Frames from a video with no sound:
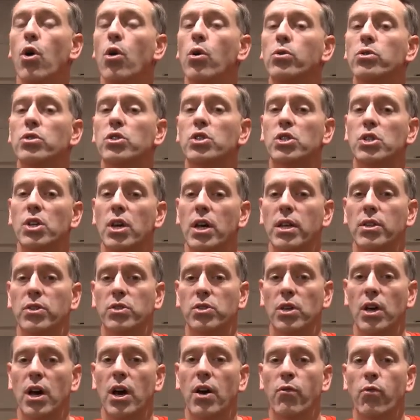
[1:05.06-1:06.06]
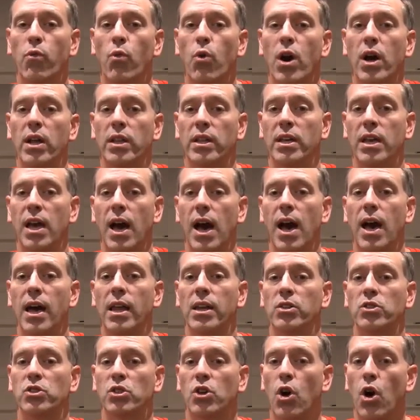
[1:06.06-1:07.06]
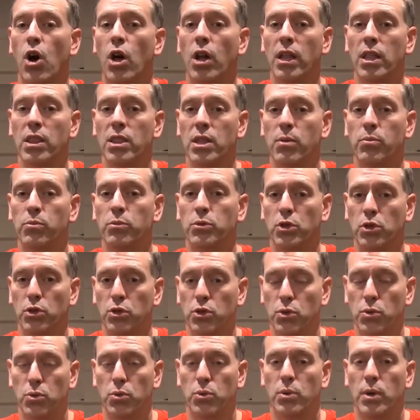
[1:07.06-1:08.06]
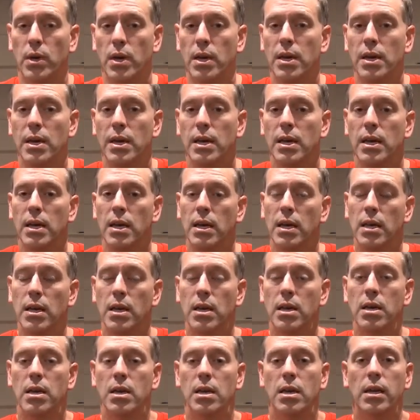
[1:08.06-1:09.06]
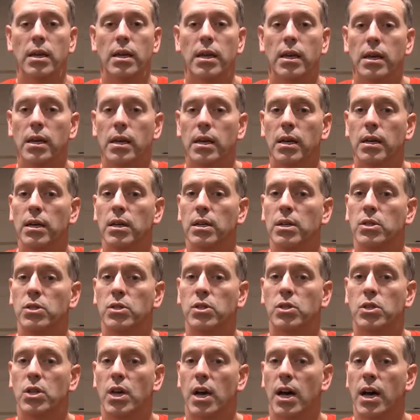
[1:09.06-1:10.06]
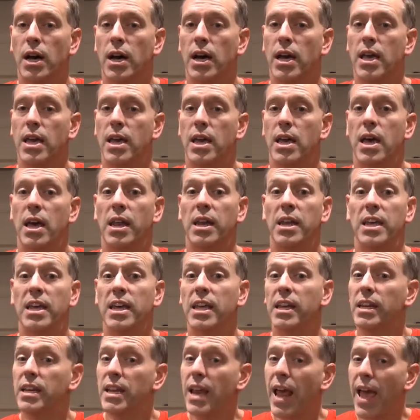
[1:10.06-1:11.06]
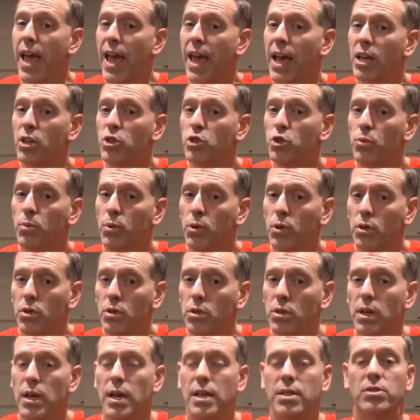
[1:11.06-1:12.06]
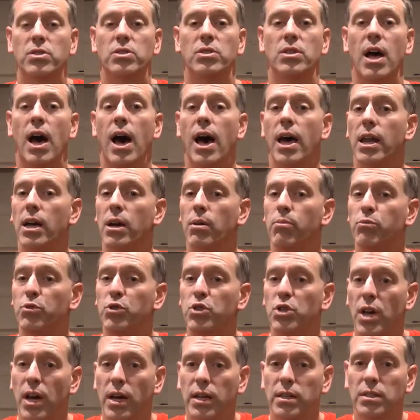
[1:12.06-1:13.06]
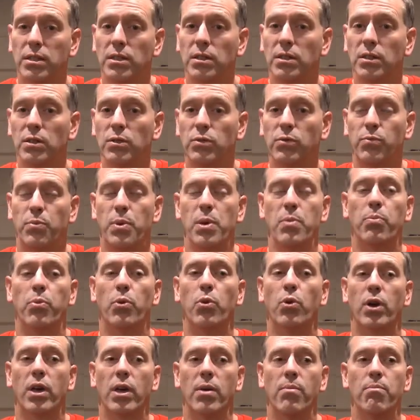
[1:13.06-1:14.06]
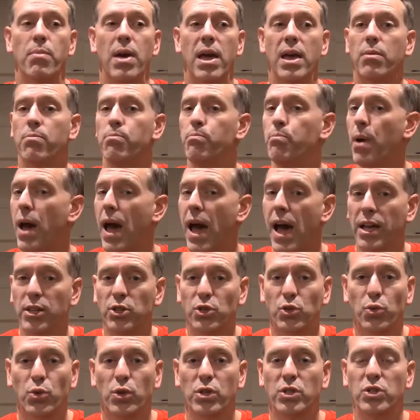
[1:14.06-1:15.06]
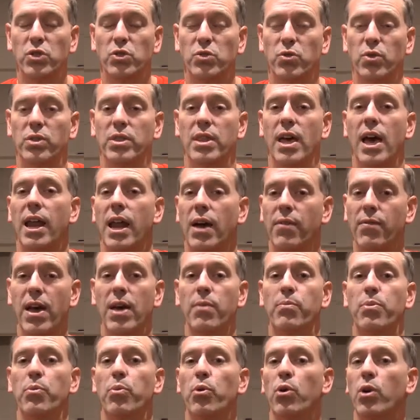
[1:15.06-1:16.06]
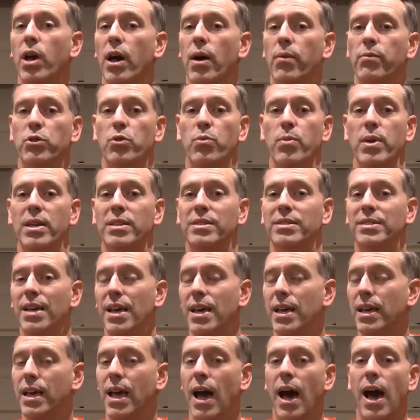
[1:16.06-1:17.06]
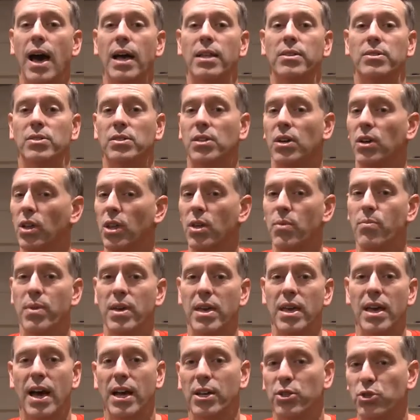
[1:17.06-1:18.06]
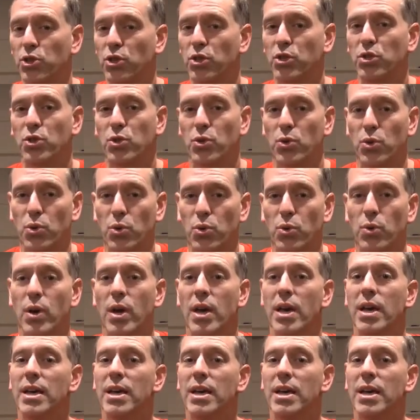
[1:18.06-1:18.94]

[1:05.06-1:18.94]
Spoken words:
own sense of what God is calling them to do. It is an intangible. It's not objective. People can make bad choices with that. I've had people come to me and say, God's telling me I should do